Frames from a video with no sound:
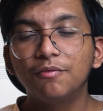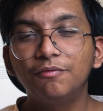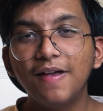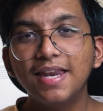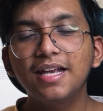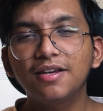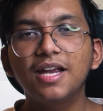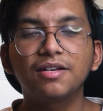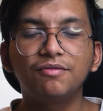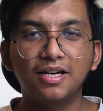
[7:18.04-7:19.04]
very
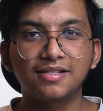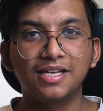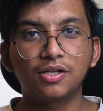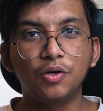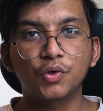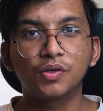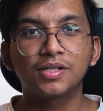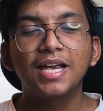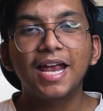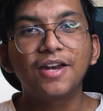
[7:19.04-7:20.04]
creative data science
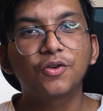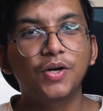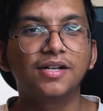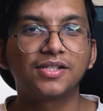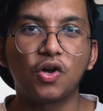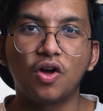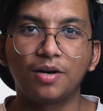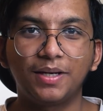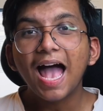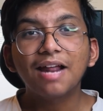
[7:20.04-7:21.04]
solutions in careers
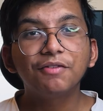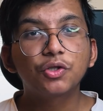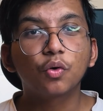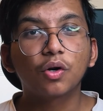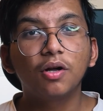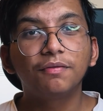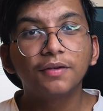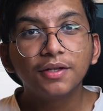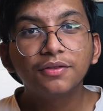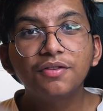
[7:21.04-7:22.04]
economy. And I have a total of
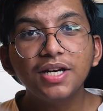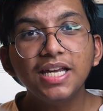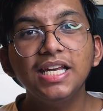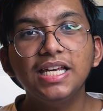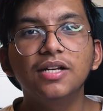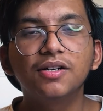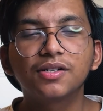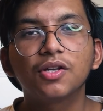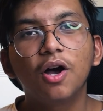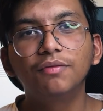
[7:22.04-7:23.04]
3
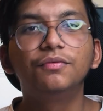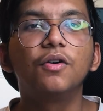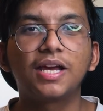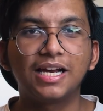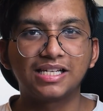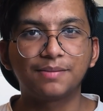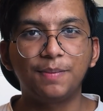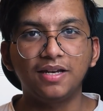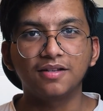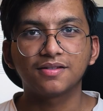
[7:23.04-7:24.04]
years of working
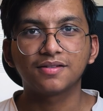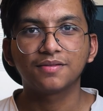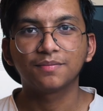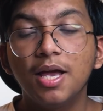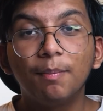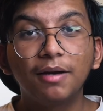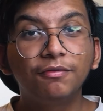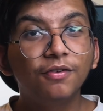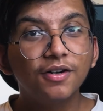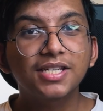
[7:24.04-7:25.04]
experience. My
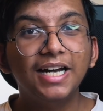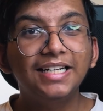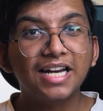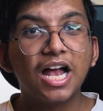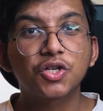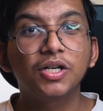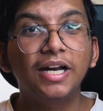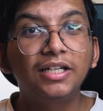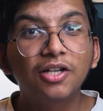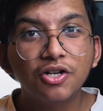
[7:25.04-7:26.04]
first international
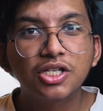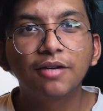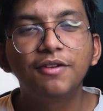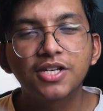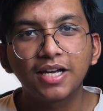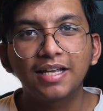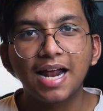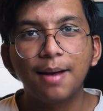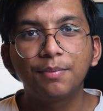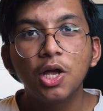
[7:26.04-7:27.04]
internship, which I grabbed,